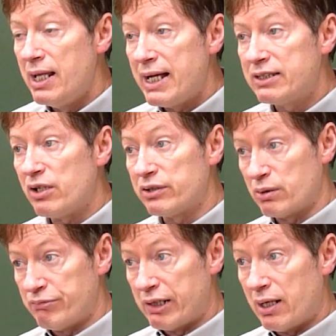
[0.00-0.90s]
That's
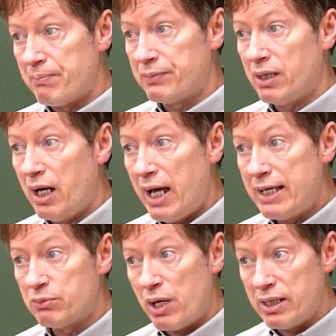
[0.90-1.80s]
also bring up,
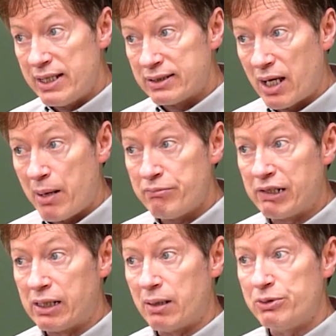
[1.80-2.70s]
as well as
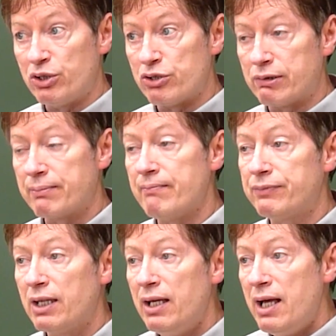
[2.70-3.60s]
bringing up children.
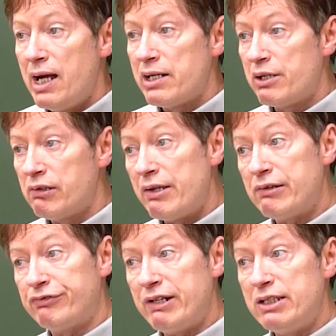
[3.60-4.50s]
Now there are
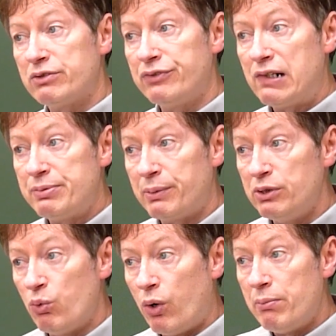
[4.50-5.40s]
other phrasal verbs. I'm
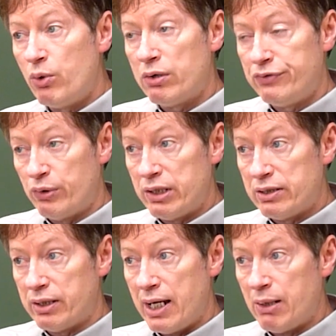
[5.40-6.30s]
going to do one more for you
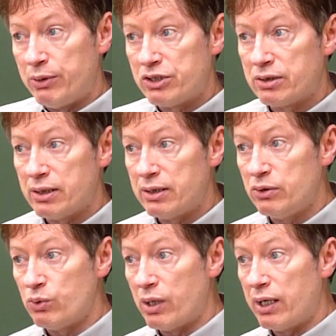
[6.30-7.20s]
today, which is
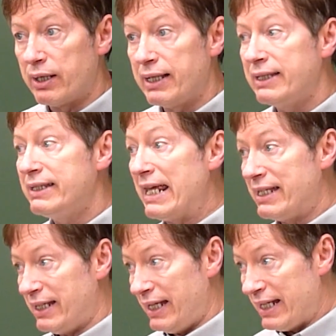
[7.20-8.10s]
to
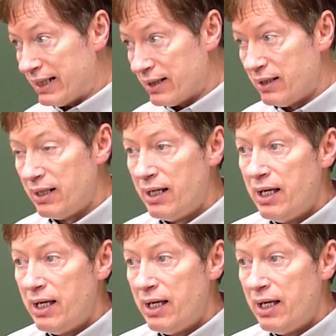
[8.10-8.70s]
take in.